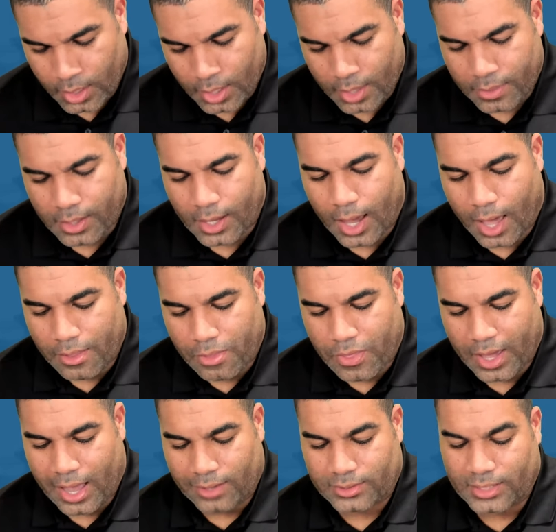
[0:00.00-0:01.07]
The other thing
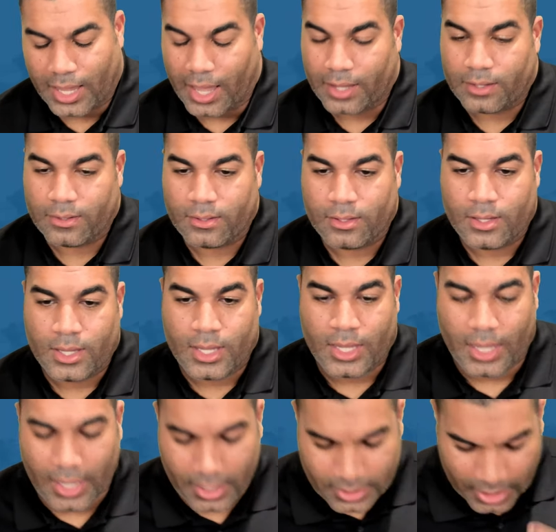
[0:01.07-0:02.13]
I'll say
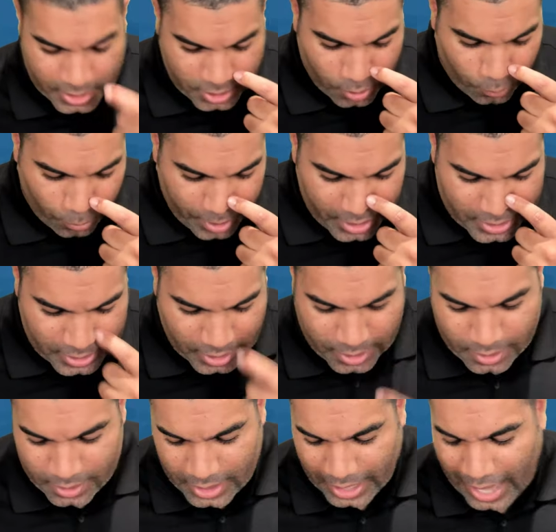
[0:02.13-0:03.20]
is, and it's the reason
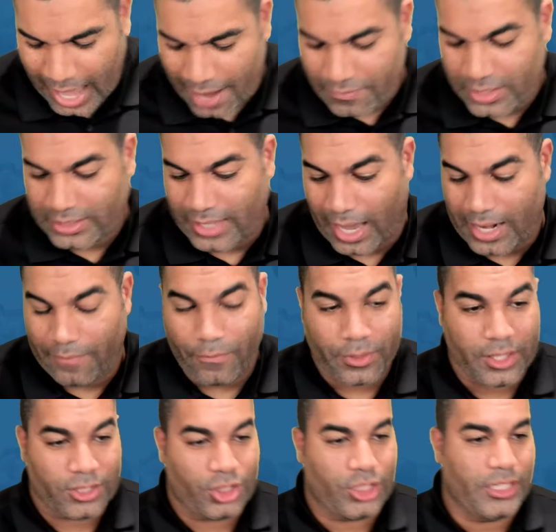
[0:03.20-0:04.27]
that I've decided for
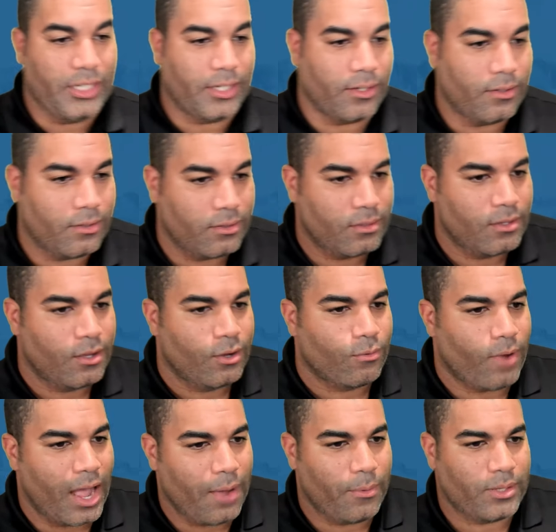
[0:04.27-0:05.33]
this year,
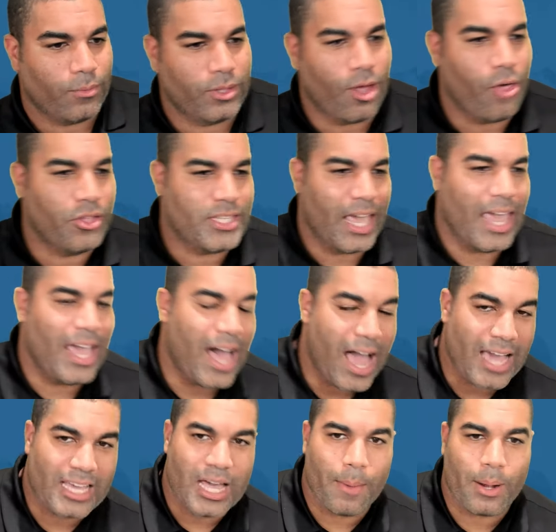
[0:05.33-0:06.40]
right, with all this AI
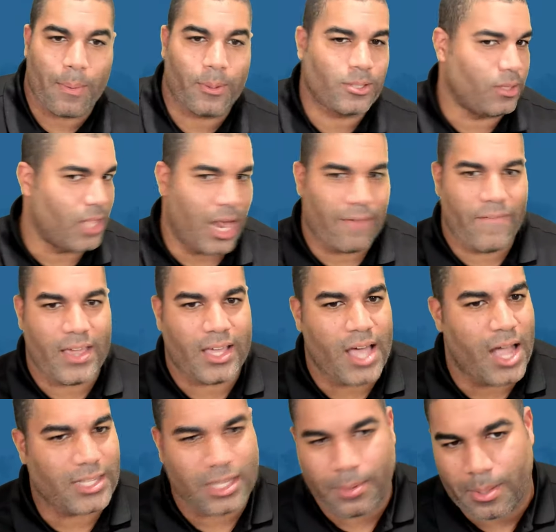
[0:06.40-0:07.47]
coming up, there's a lot of fake
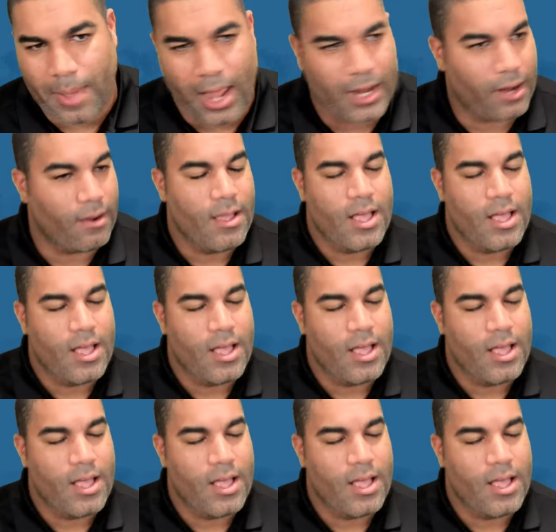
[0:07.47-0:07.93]
content coming out here,